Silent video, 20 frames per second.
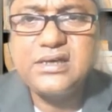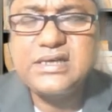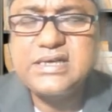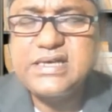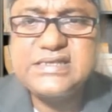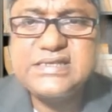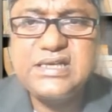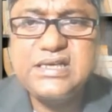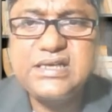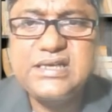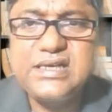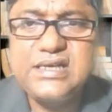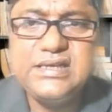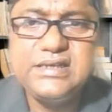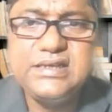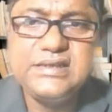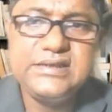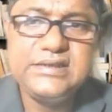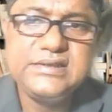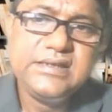crystal
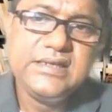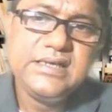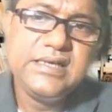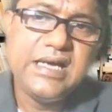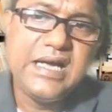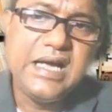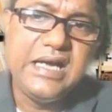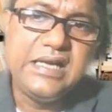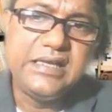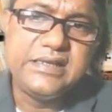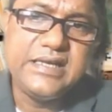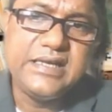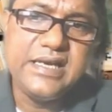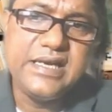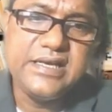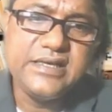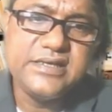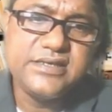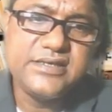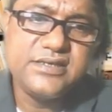clear, and
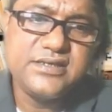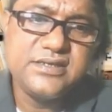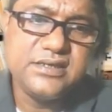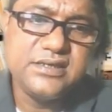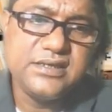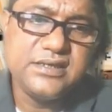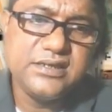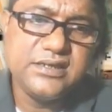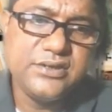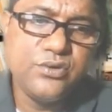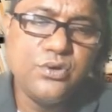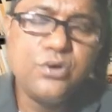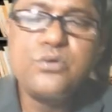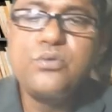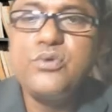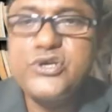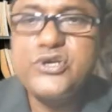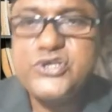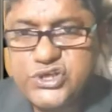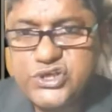there is no
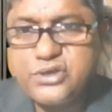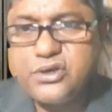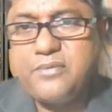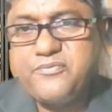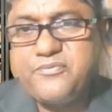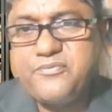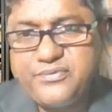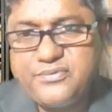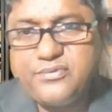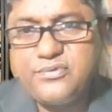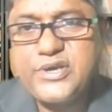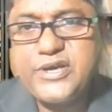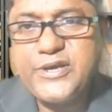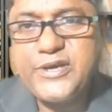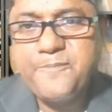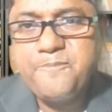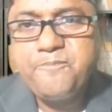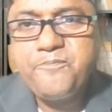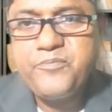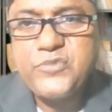question of
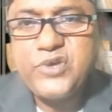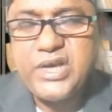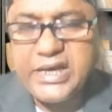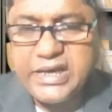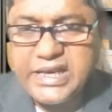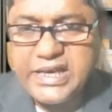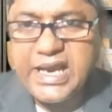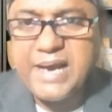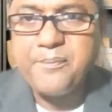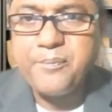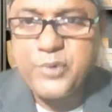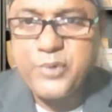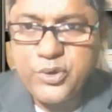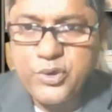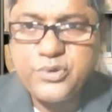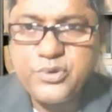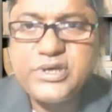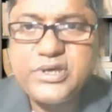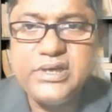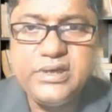any
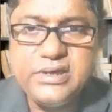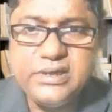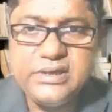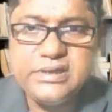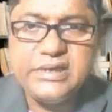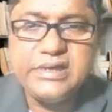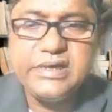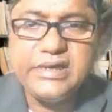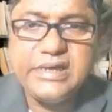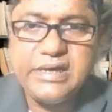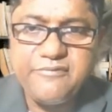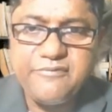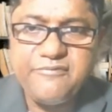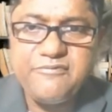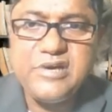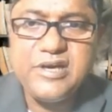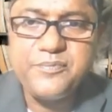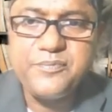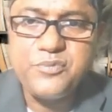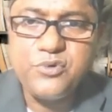ambiguity in the
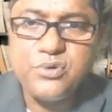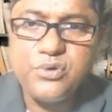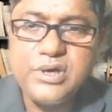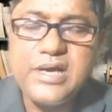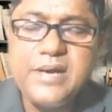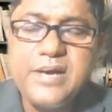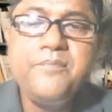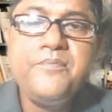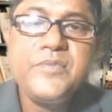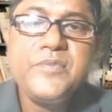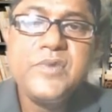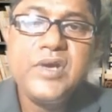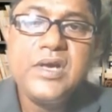affiliate program.